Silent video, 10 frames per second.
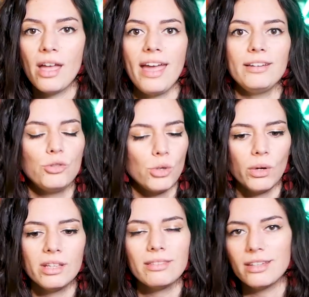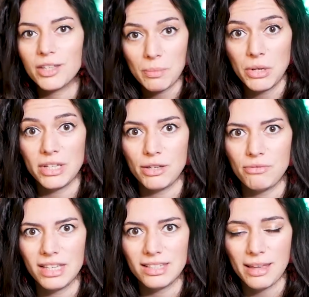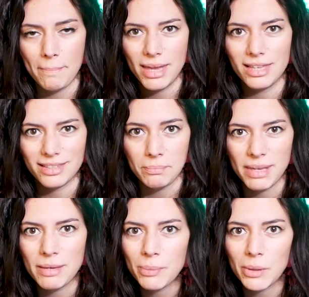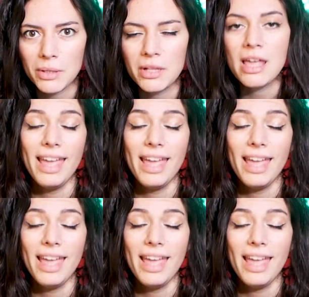and join the community of these amazing people.